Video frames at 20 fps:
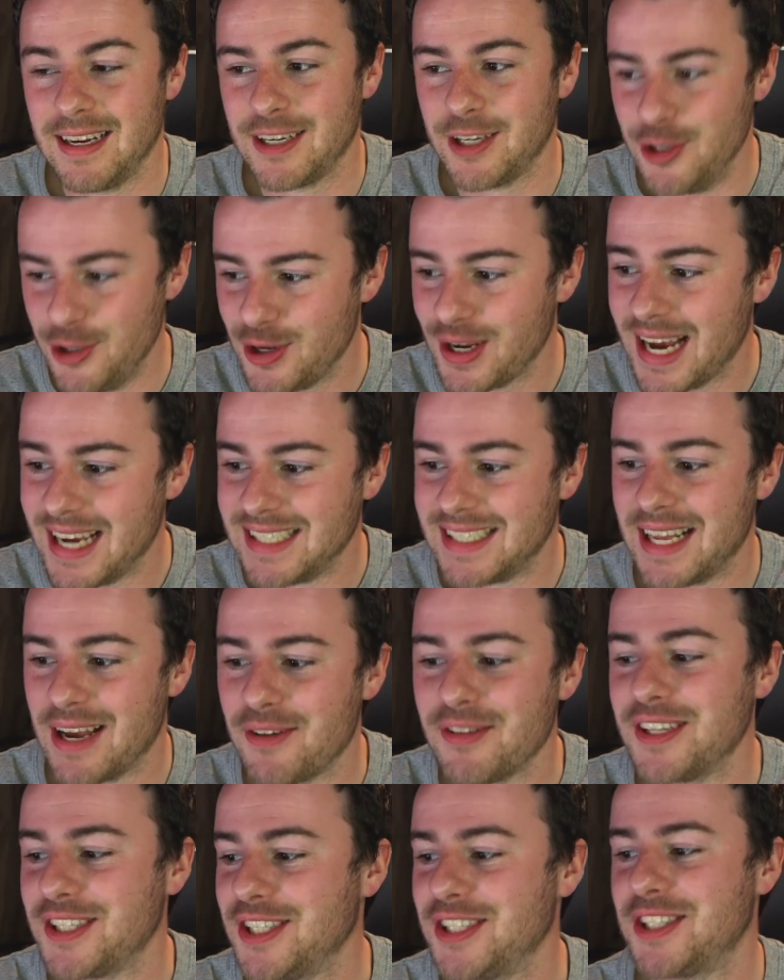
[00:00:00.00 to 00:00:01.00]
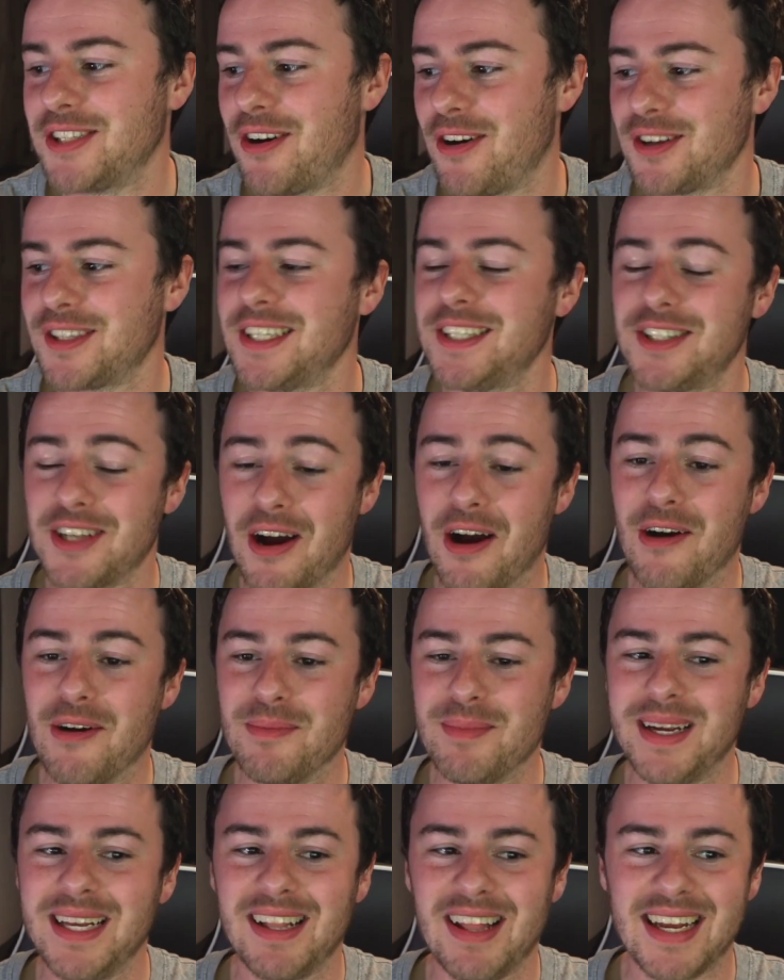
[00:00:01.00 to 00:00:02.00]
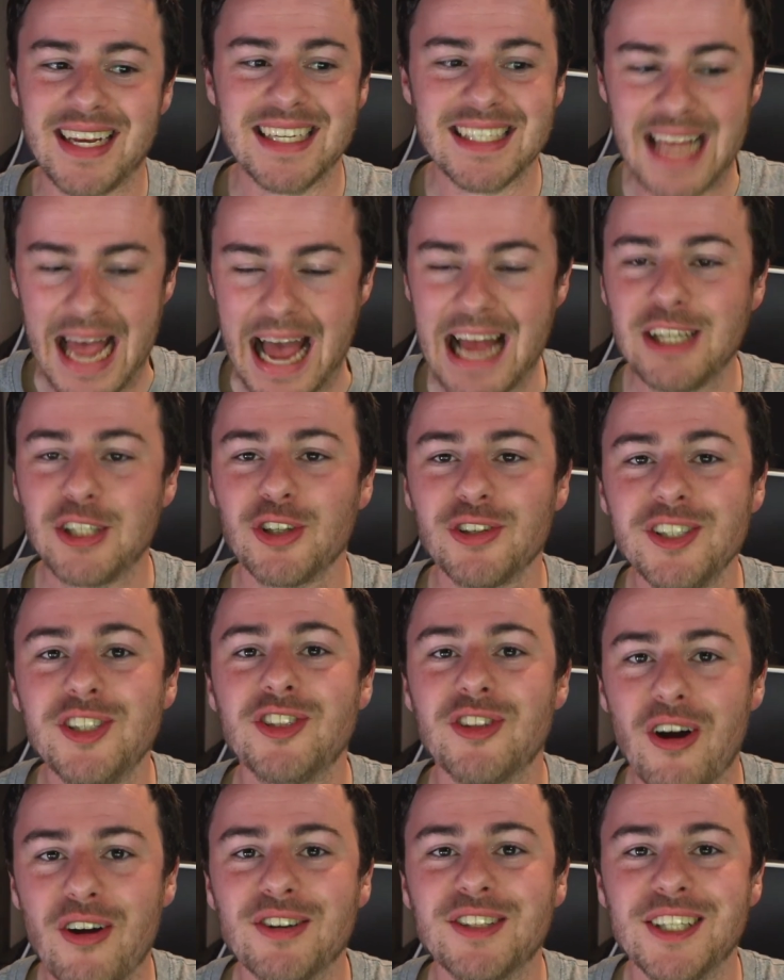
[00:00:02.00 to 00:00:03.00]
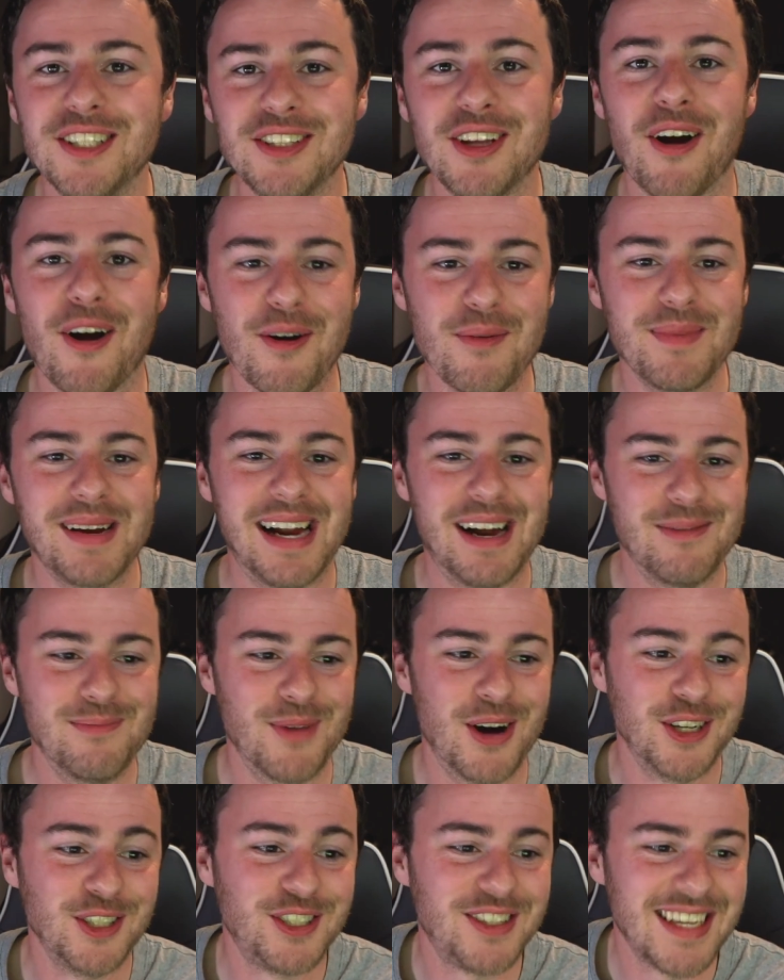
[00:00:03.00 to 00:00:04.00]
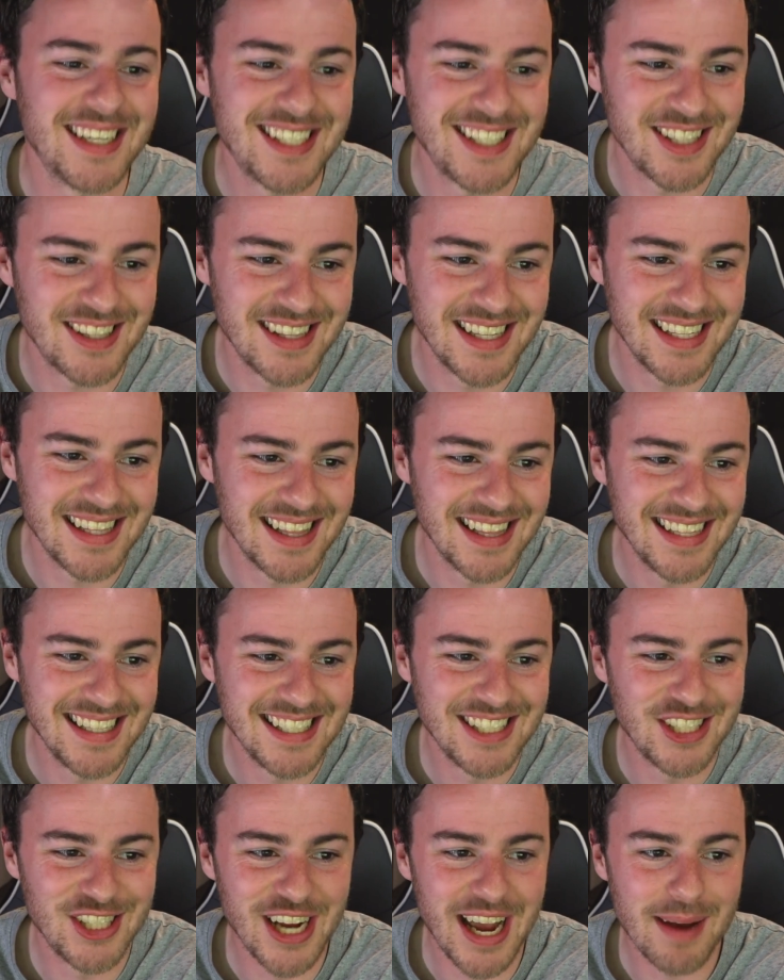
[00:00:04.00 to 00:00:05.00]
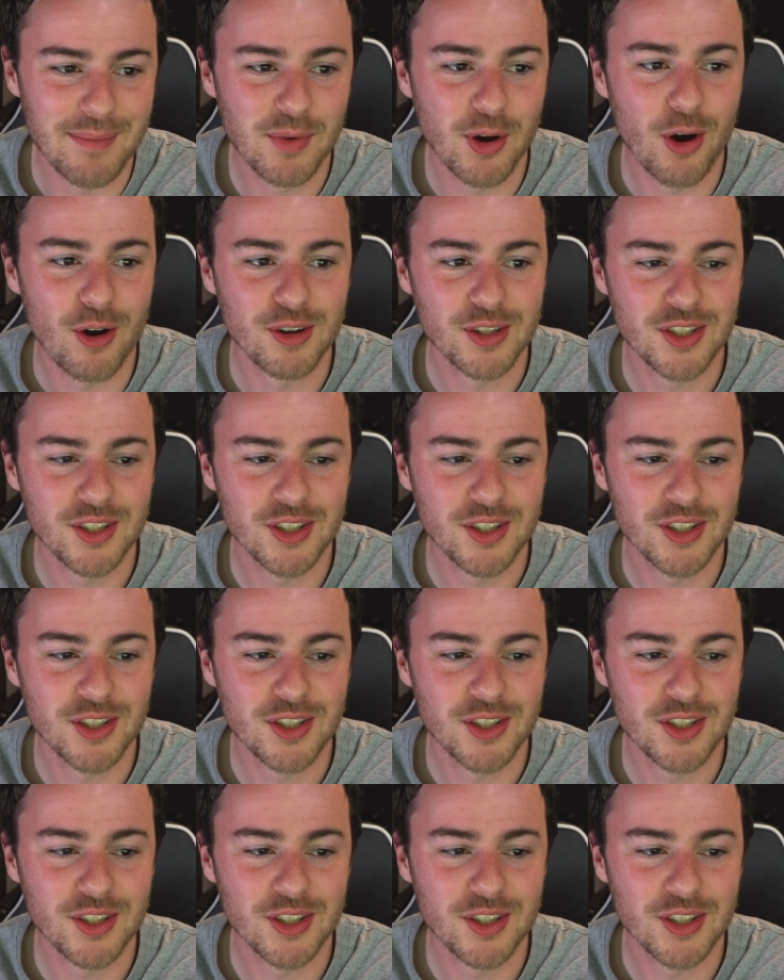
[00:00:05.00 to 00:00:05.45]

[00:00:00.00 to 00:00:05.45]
Can you guys tell this is starting to hurt me? Like, it's actually starting to hurt me how much these gem costs